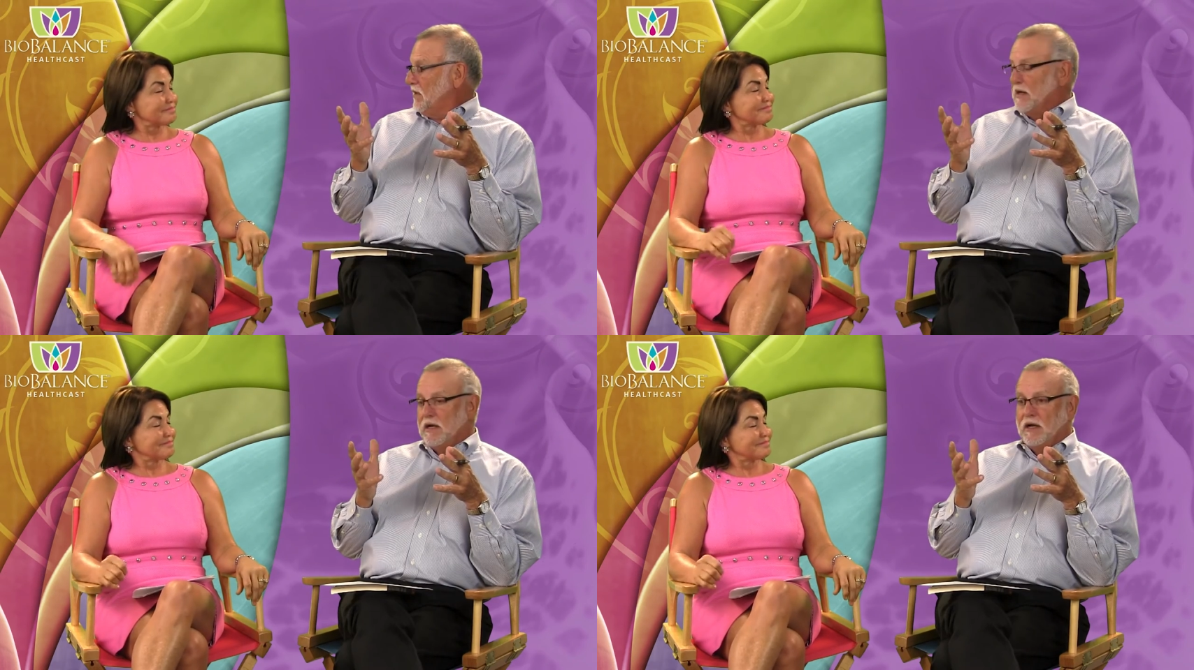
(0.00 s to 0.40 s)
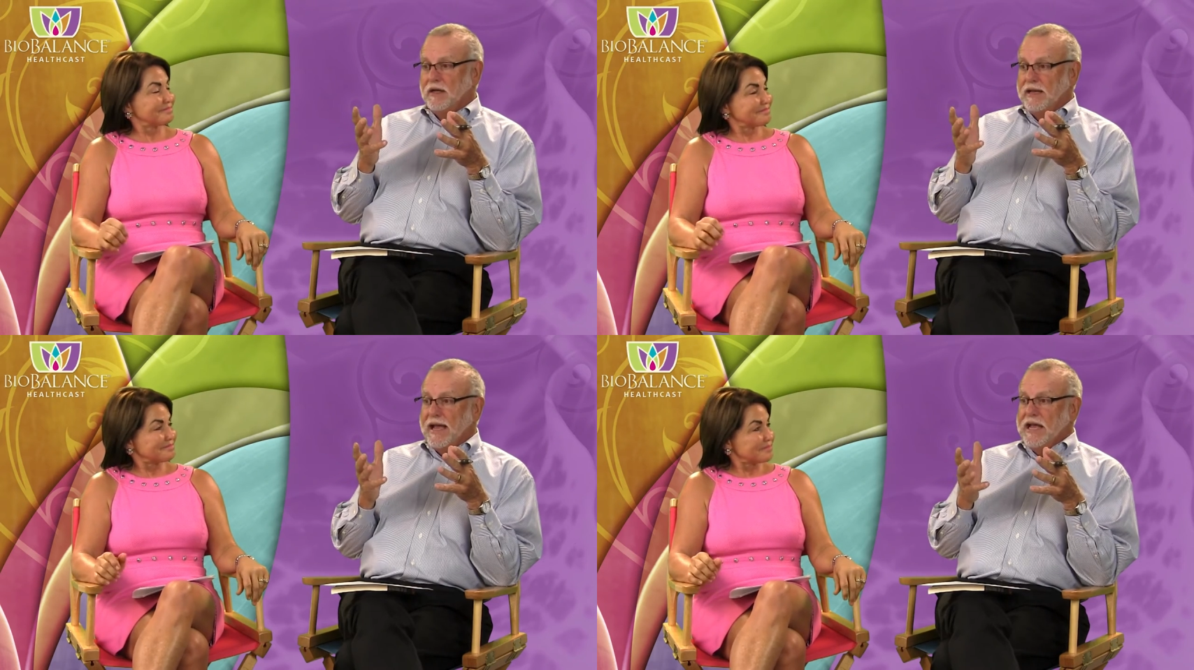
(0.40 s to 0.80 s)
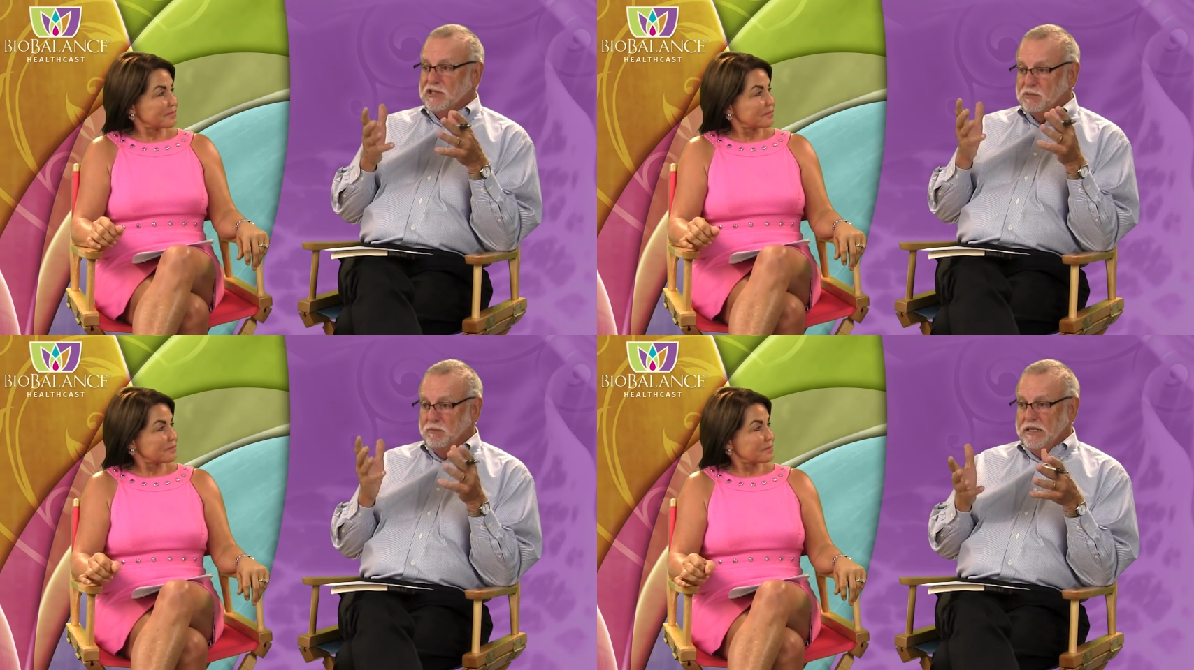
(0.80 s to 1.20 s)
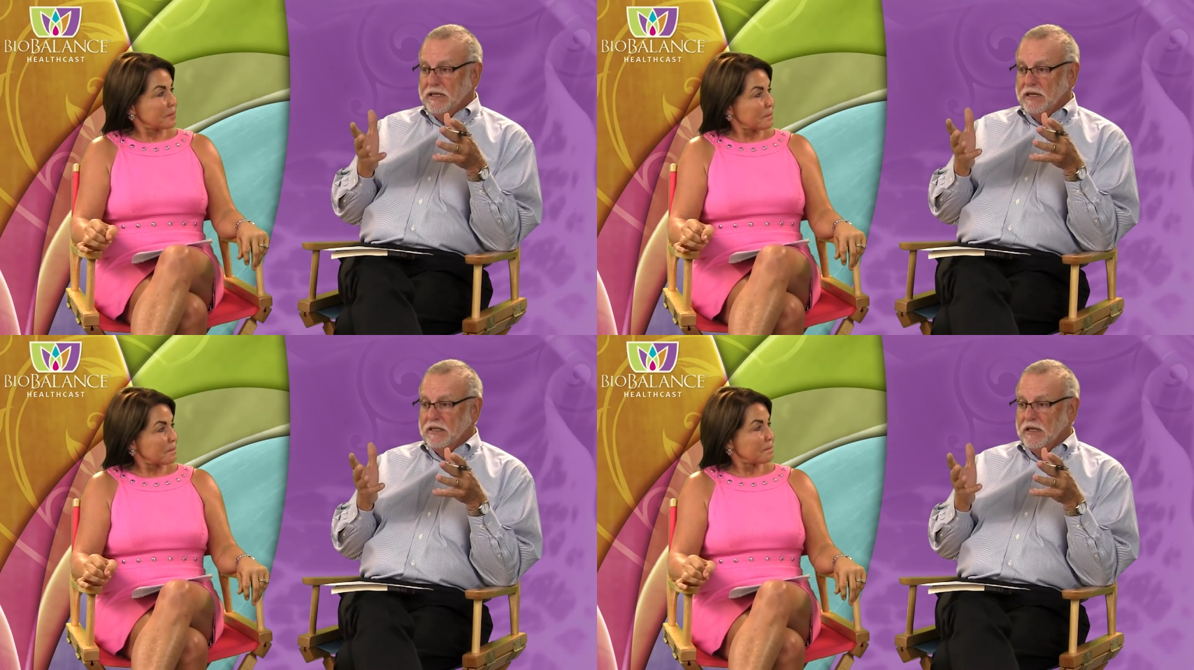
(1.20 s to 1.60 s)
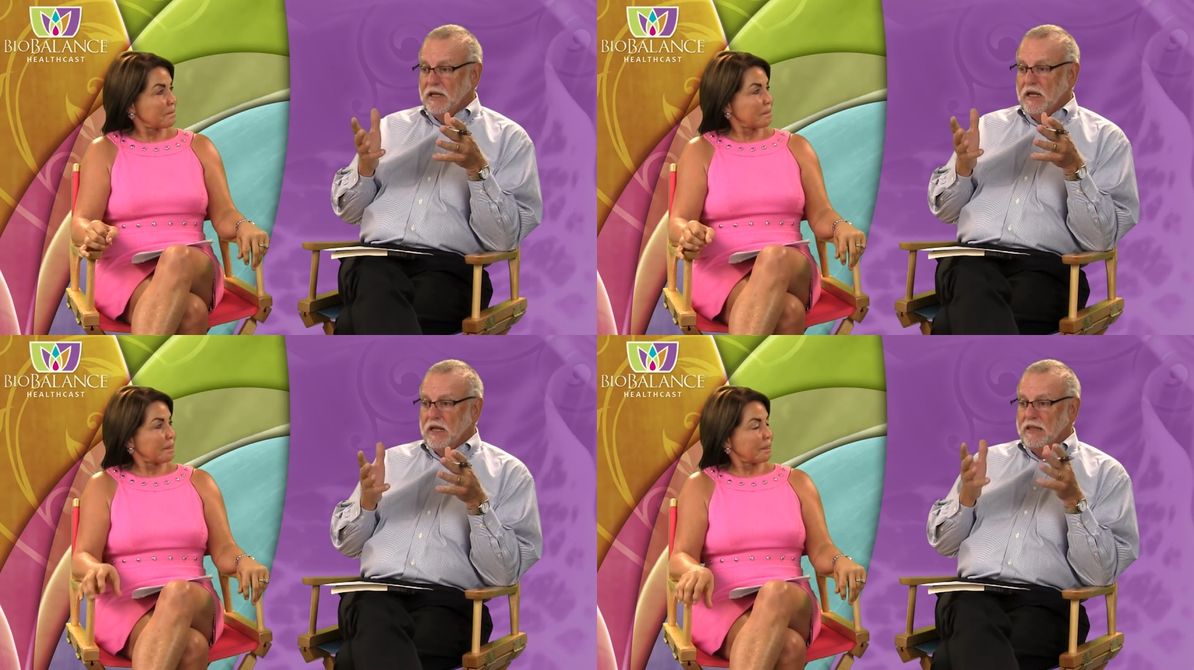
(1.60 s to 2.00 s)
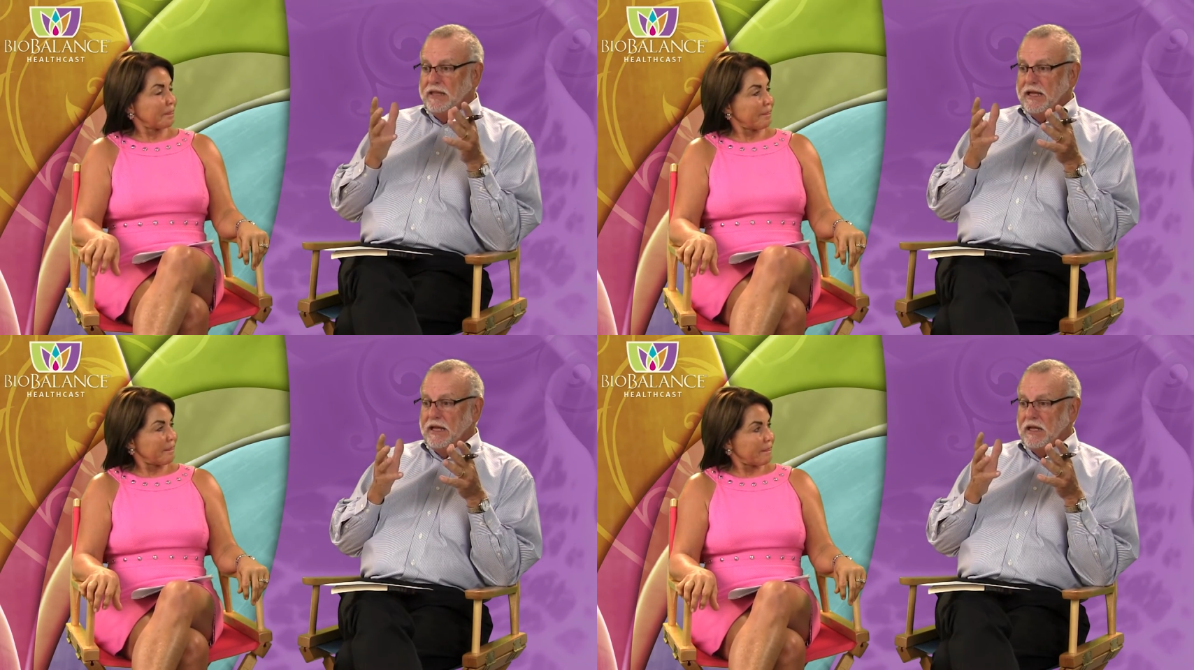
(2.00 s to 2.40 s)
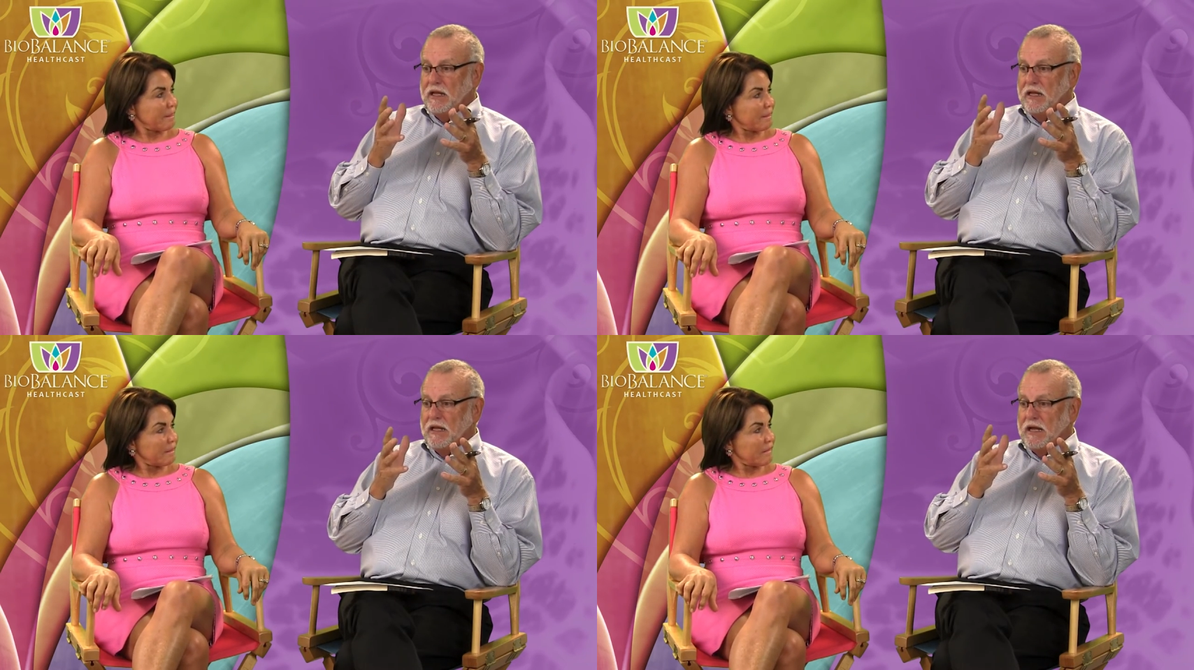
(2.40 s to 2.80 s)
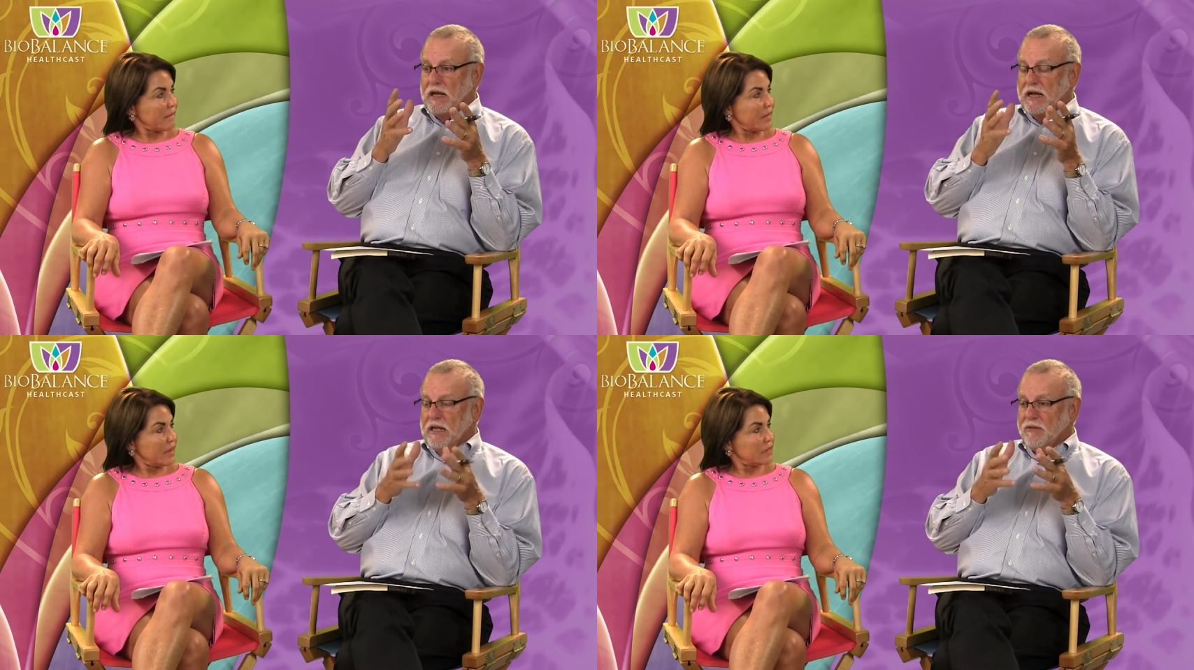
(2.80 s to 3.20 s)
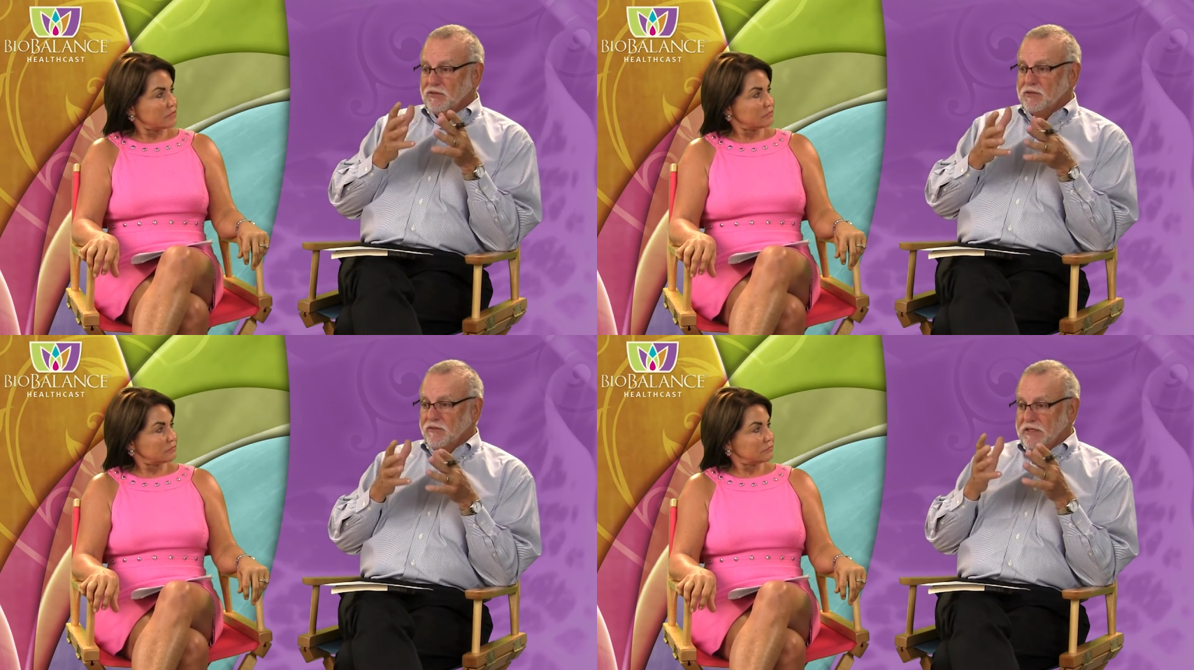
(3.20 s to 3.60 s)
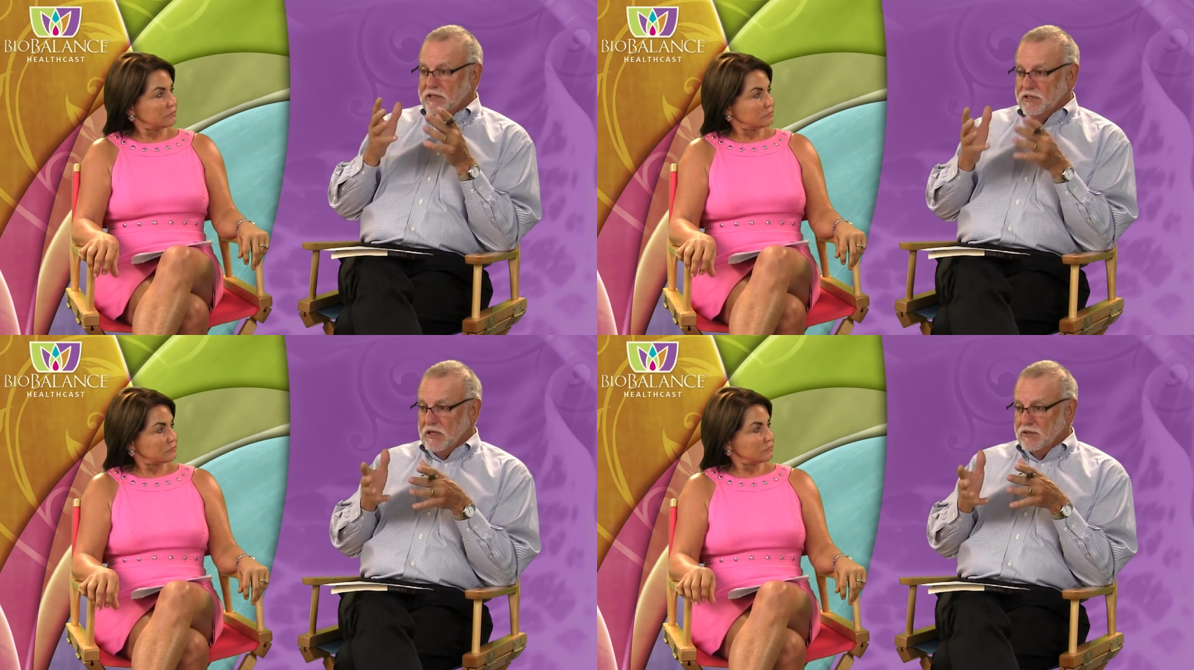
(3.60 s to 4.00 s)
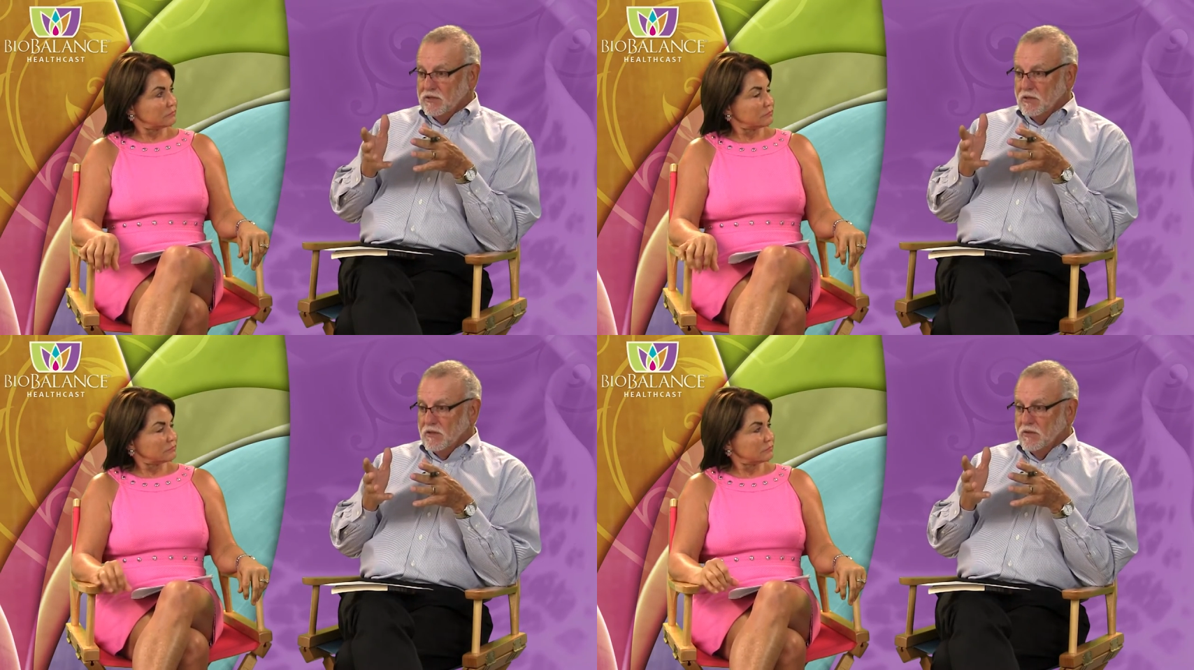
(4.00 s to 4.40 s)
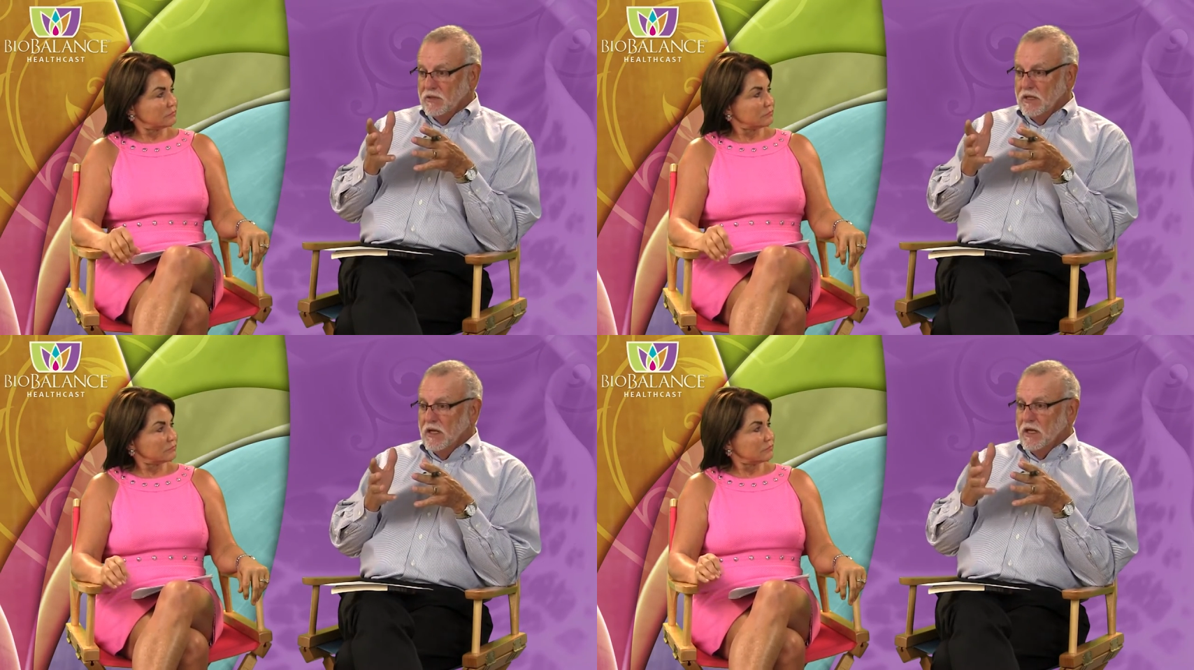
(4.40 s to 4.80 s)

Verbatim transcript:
Speaker 1: uh, has been that high levels of testosterone